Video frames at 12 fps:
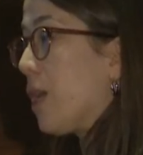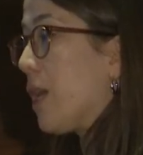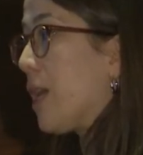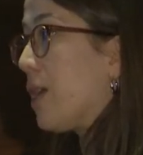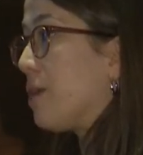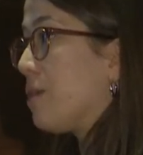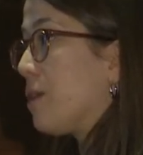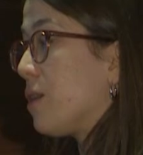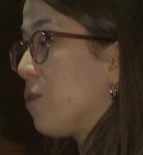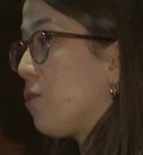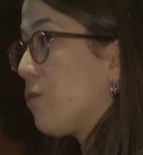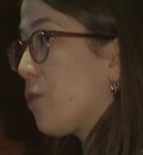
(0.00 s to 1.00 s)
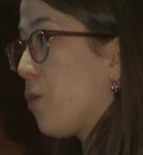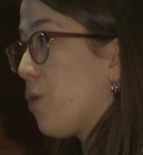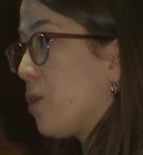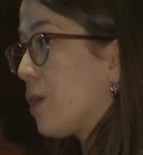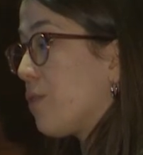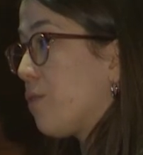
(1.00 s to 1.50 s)
and
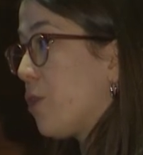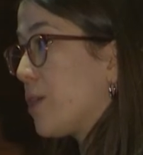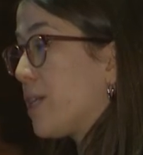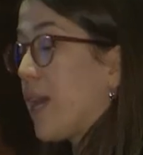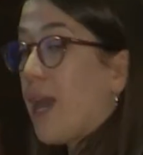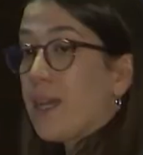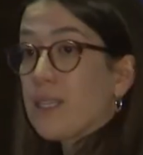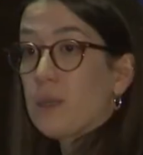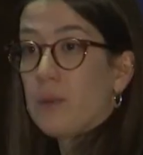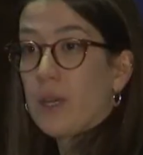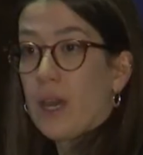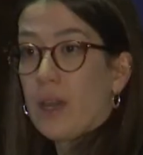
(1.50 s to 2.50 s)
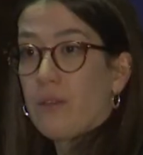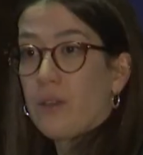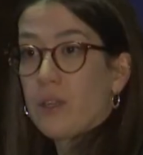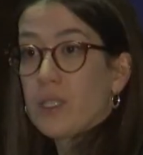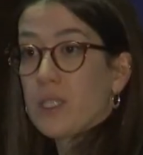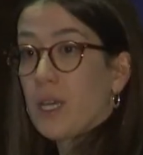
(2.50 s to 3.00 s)
overall avoiding hectic
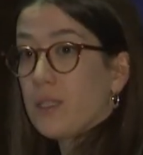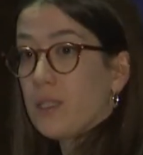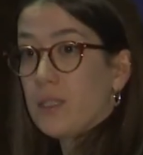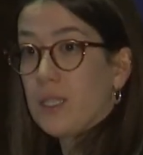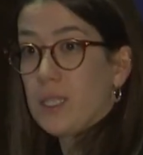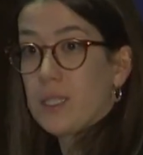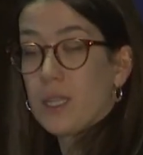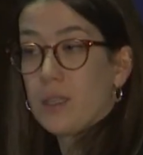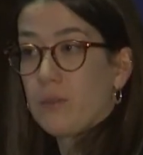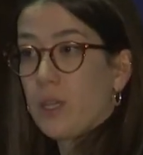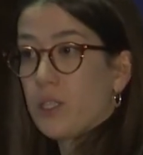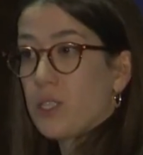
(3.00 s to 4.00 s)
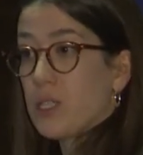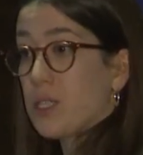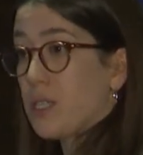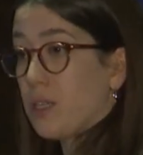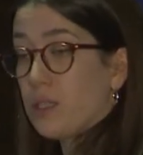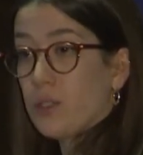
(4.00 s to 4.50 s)
behavior, sudden deceleration,
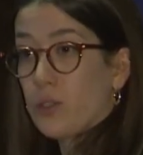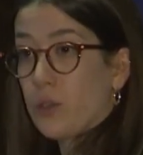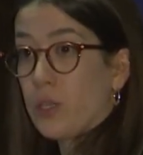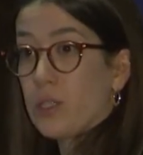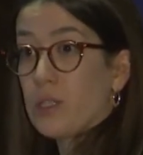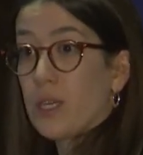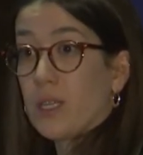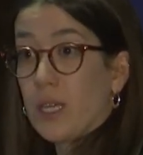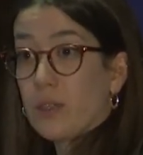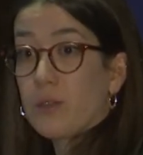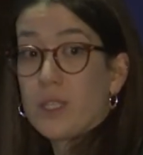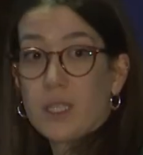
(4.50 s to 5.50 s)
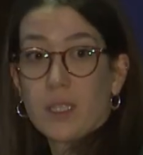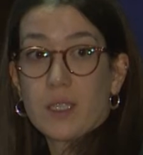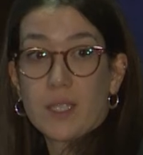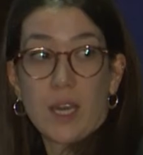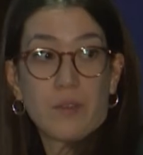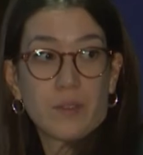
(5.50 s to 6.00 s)
sudden turns, and increasing the
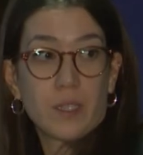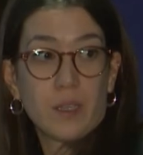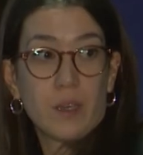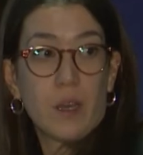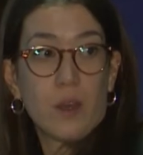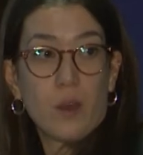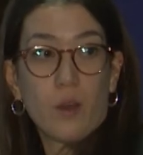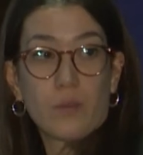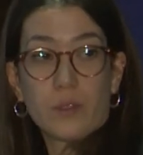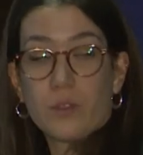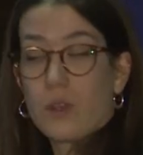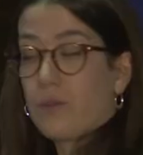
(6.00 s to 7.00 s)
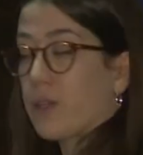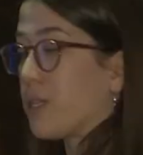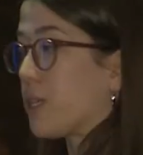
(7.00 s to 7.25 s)
safety of the traffic